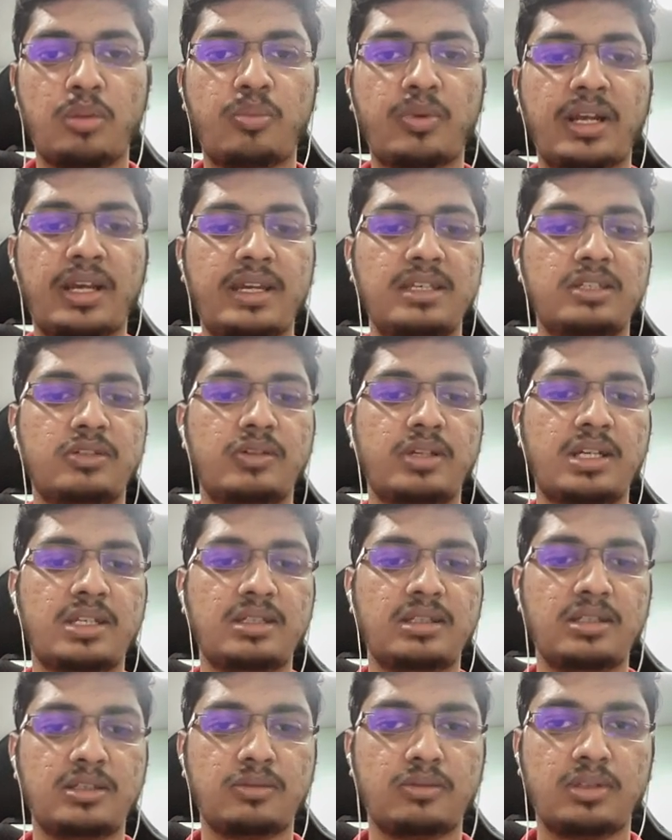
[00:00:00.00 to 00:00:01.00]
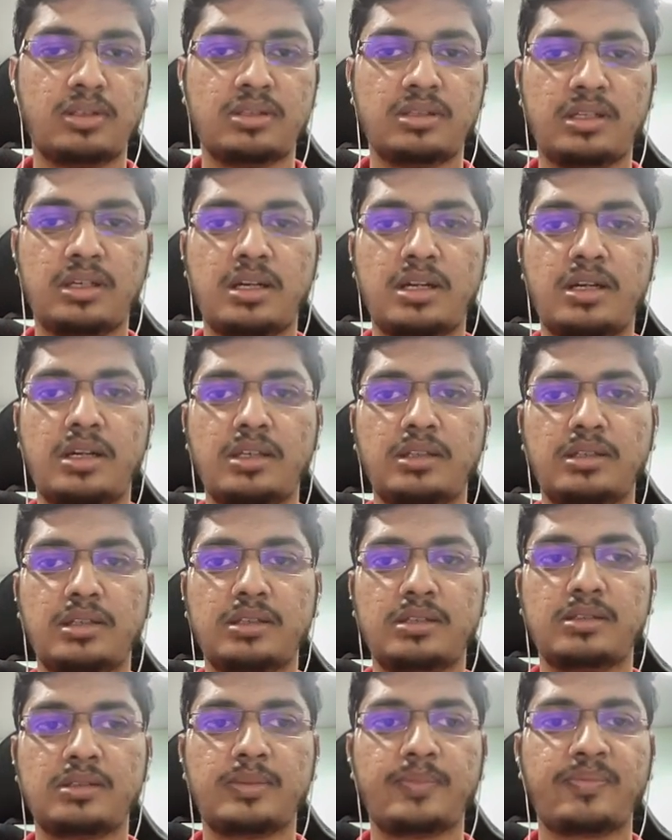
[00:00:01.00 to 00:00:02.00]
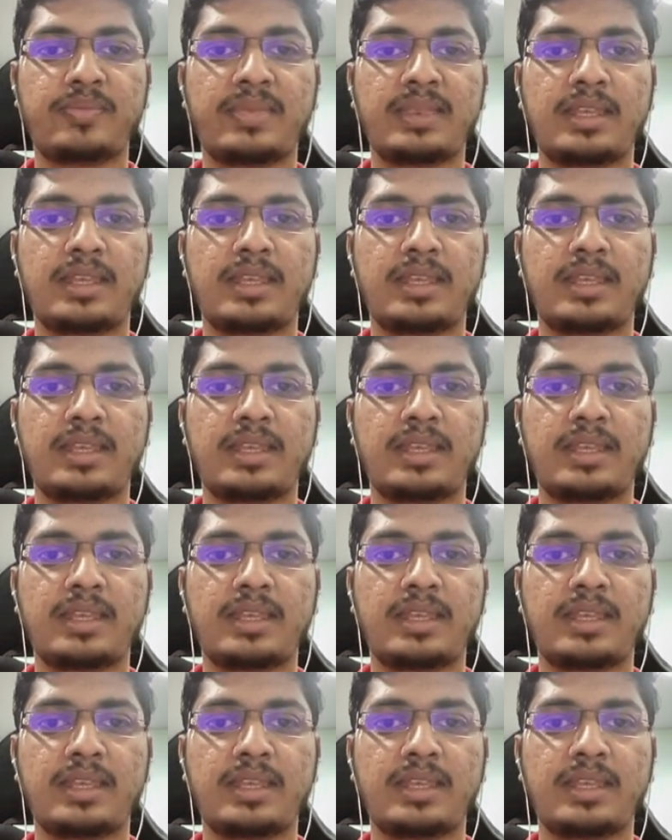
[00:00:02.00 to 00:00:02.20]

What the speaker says: price, whereas this one is regarding this.